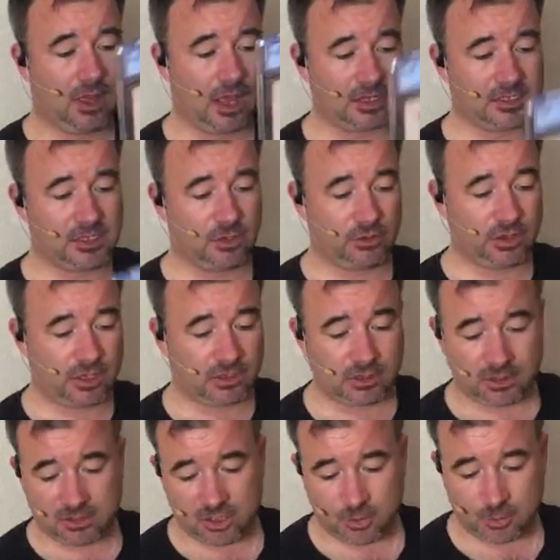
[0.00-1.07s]
I still think
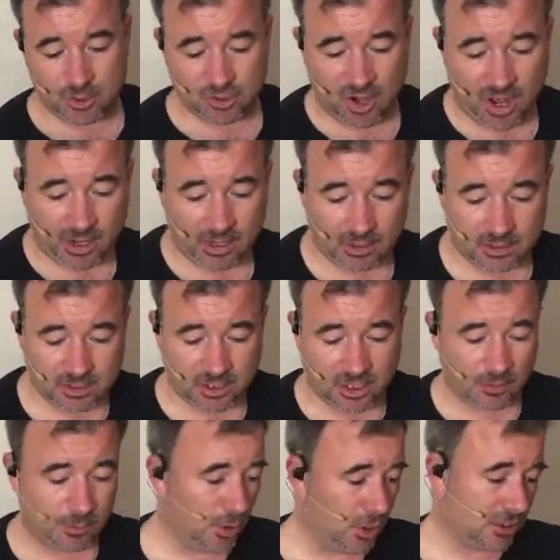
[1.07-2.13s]
that Tomb of Dracula is a
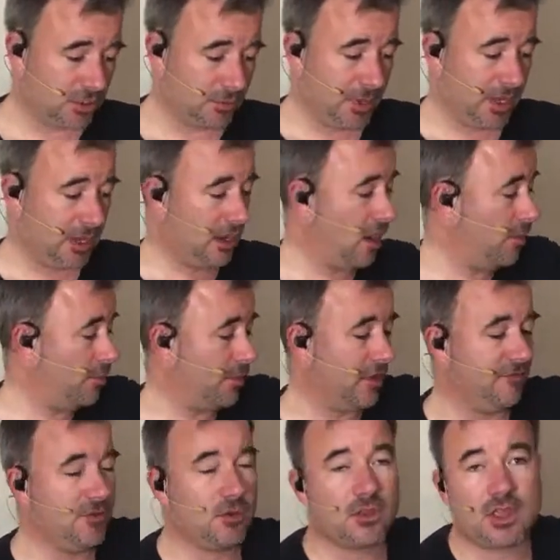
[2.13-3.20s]
good book to pick up
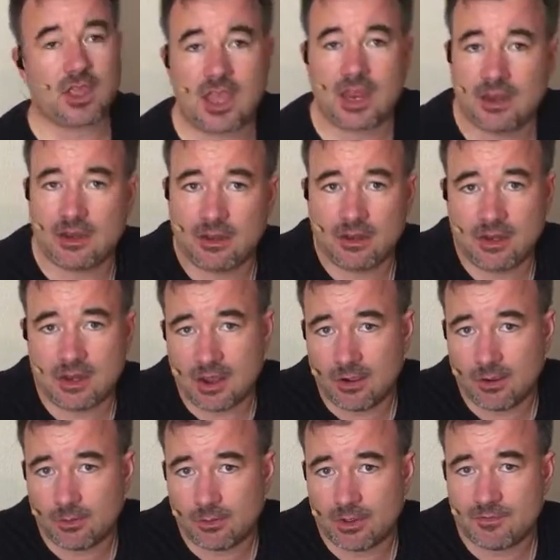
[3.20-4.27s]
if you can get,
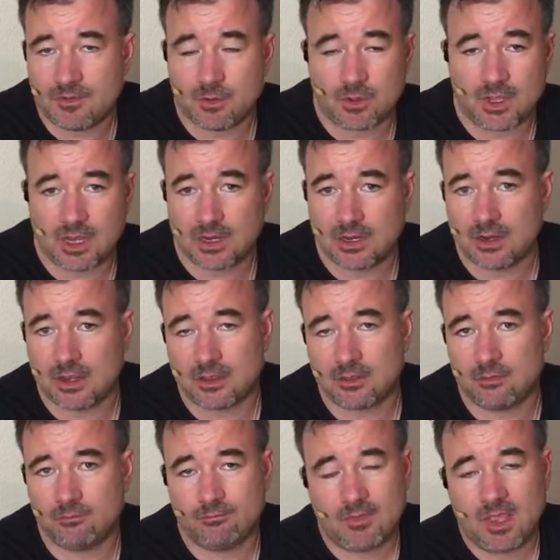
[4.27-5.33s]
if you can get it at
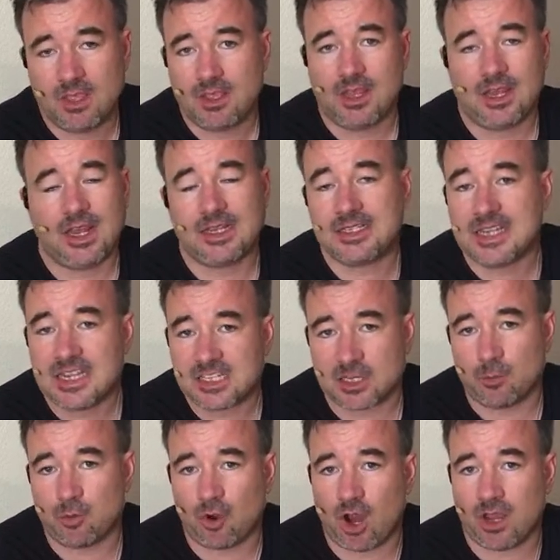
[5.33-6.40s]
a
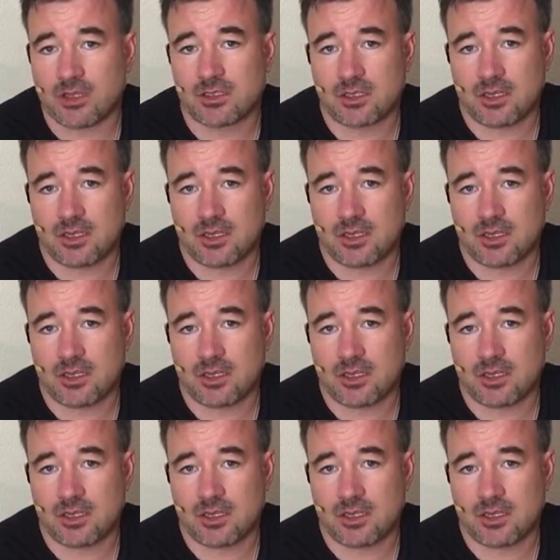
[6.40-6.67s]
decent price.